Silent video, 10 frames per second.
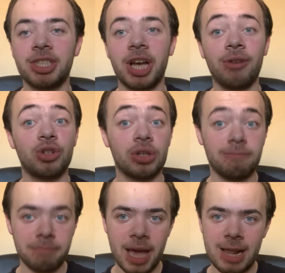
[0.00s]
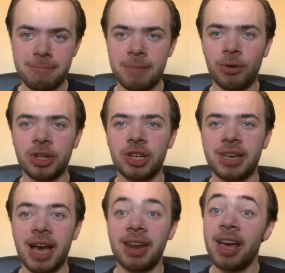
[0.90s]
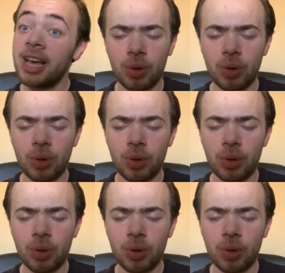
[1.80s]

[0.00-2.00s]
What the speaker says: channel to as many people as you can.